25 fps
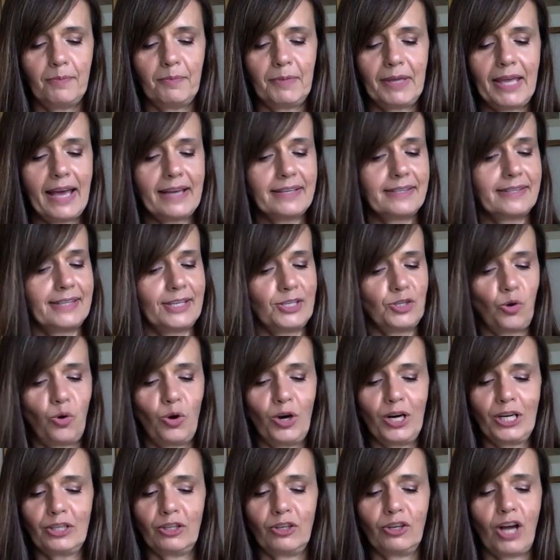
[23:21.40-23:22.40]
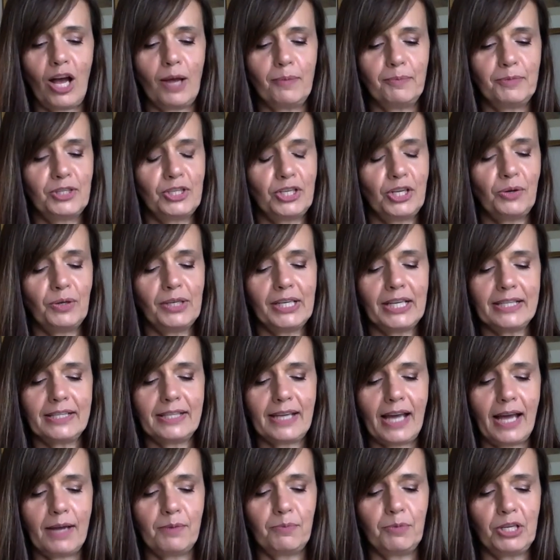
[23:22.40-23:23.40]
Yes, this oracle comes to you at a
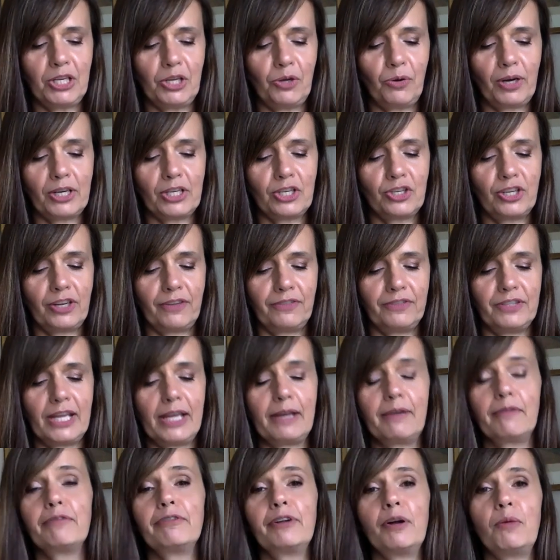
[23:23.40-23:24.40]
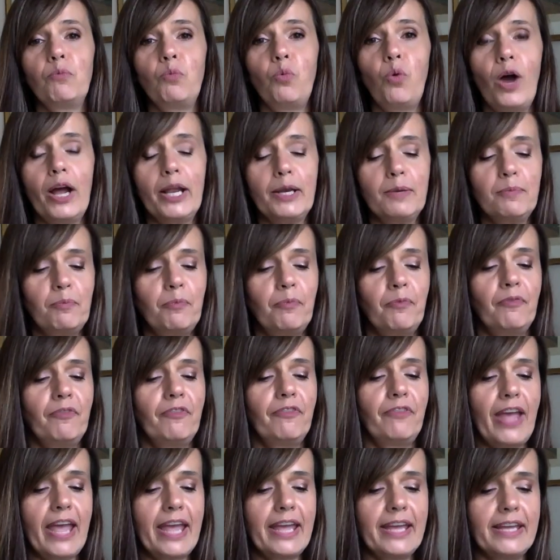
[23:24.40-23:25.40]
time when you are shifting from one
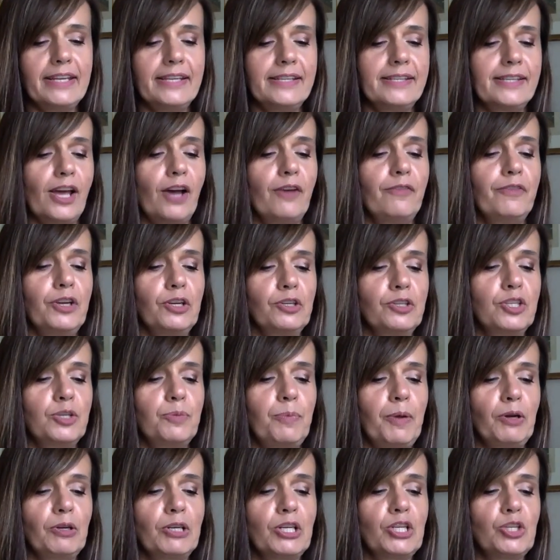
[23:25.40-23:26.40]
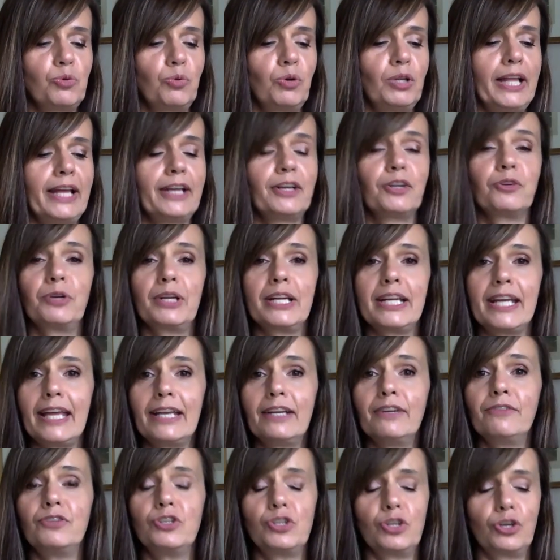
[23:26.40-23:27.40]
phase of your spiritual and
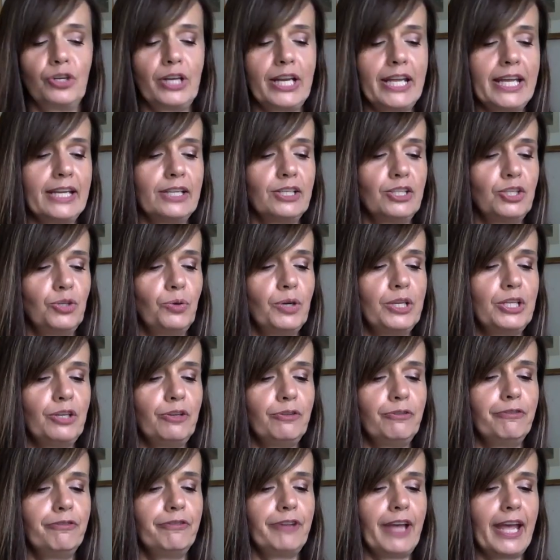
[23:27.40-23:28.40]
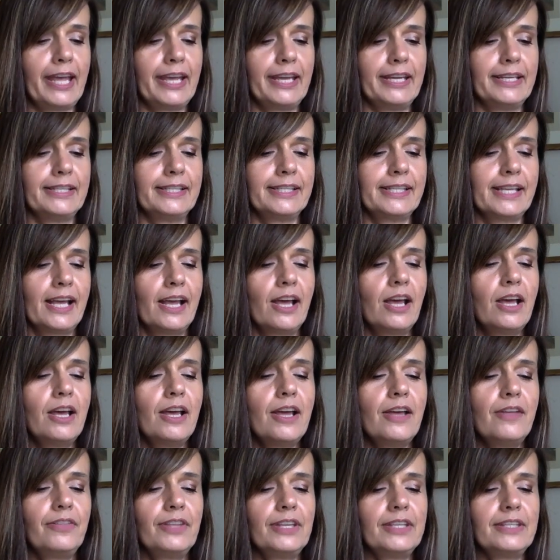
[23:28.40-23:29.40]
creative journey into a new phase.
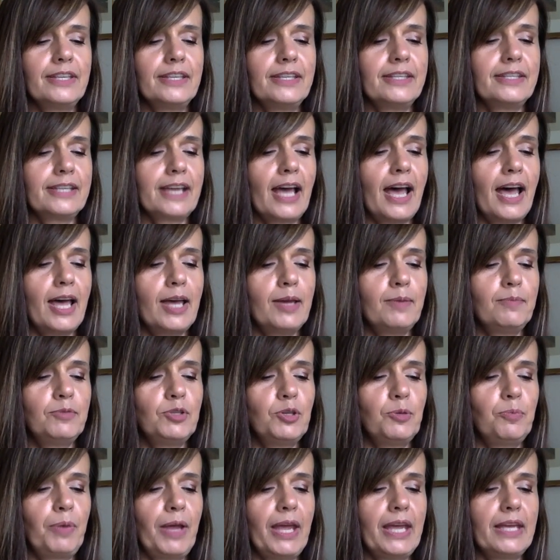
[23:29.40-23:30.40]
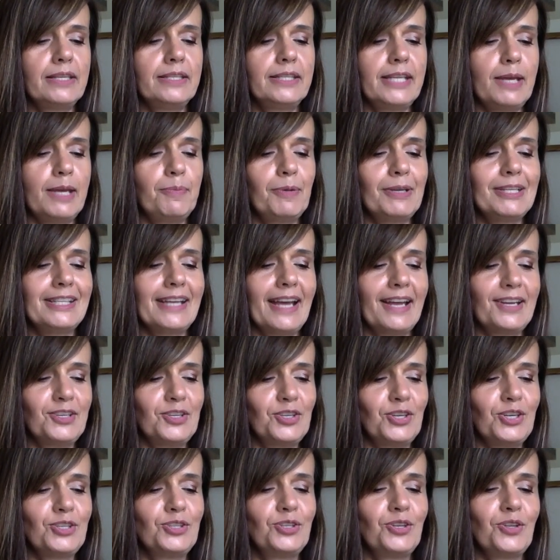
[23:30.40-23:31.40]
This is time to pay deep
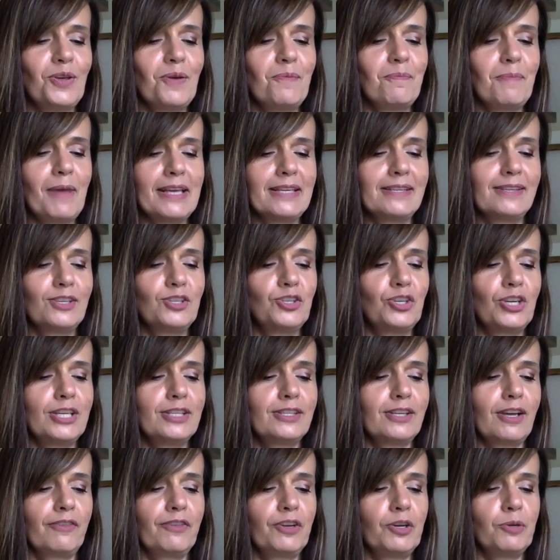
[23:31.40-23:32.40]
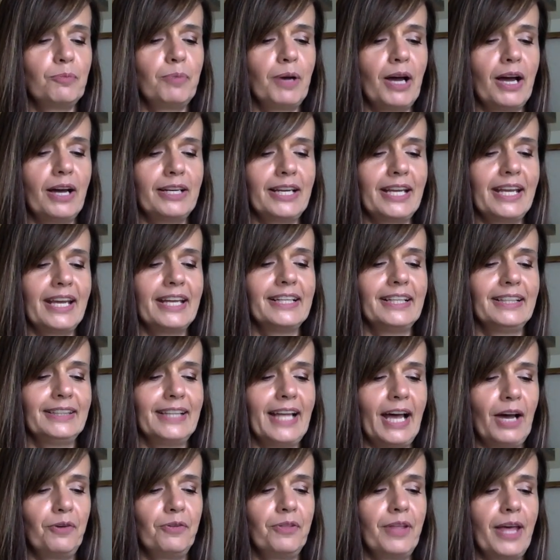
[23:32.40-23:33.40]
attention to the messages of your body and
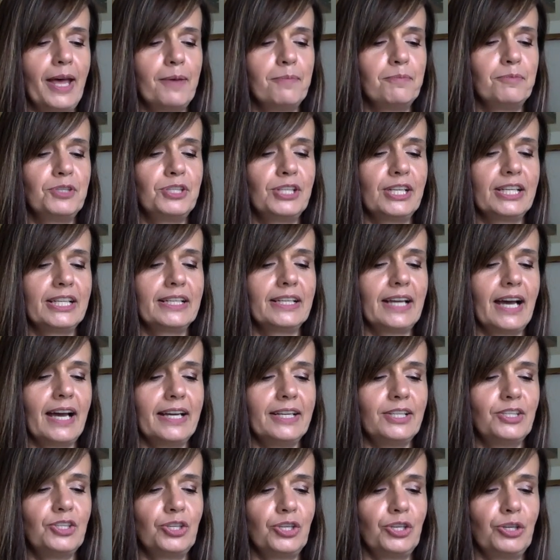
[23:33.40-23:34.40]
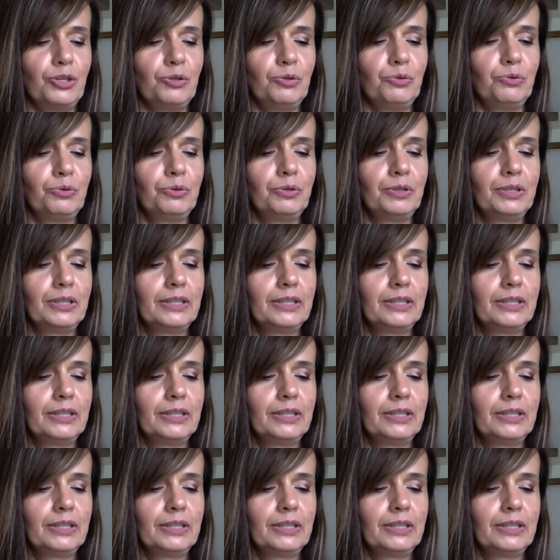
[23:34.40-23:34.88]
allow them to guide you.